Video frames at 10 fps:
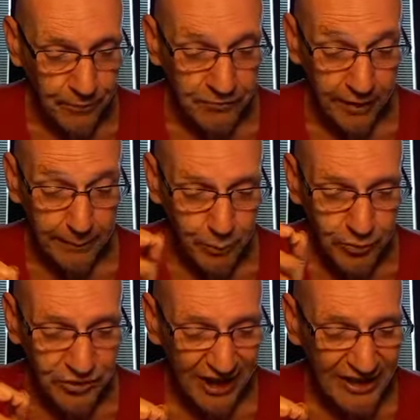
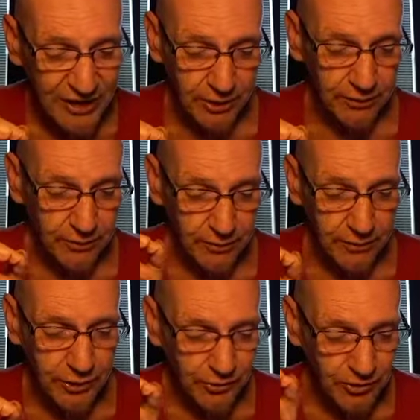Vaporization,
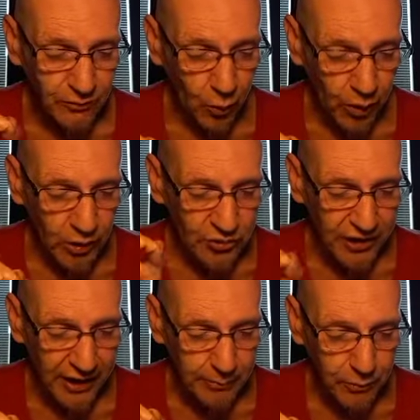use of oils and
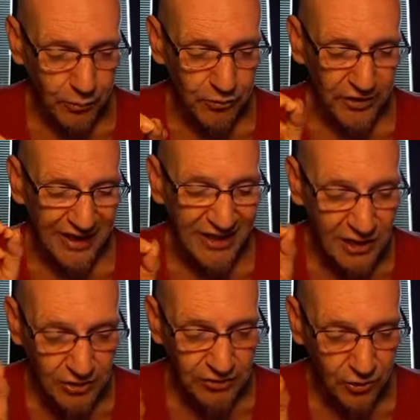edibles,
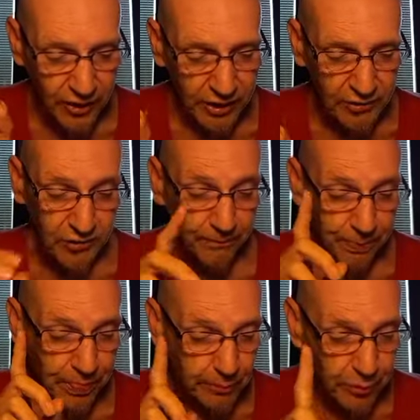indica strains,
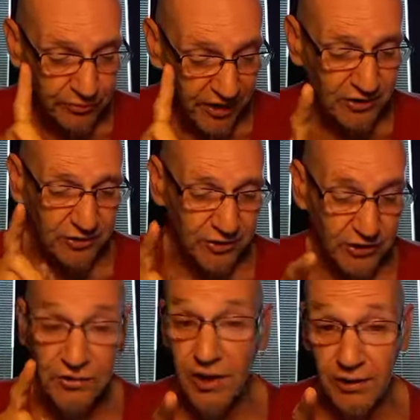prevents
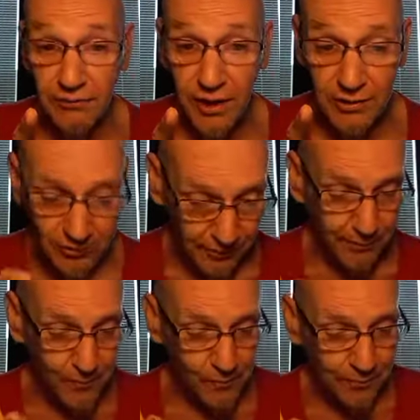these side effects.
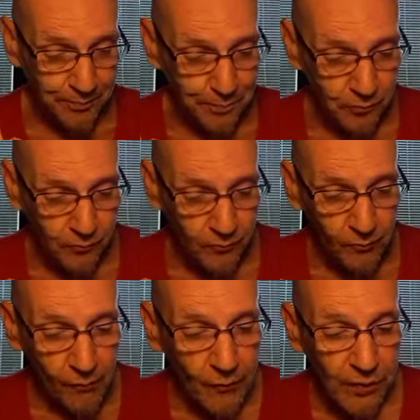
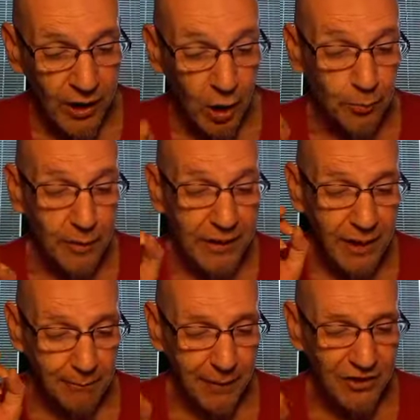
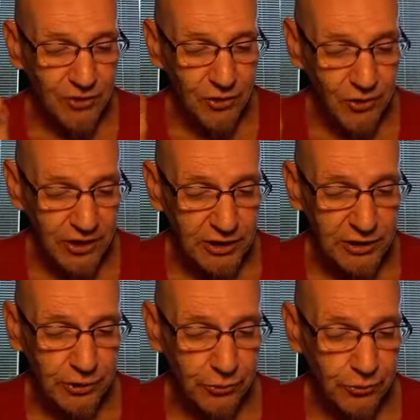Helping mental
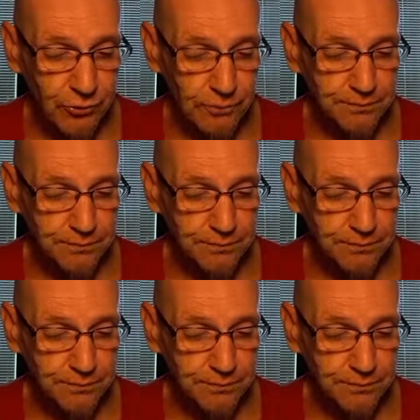issues.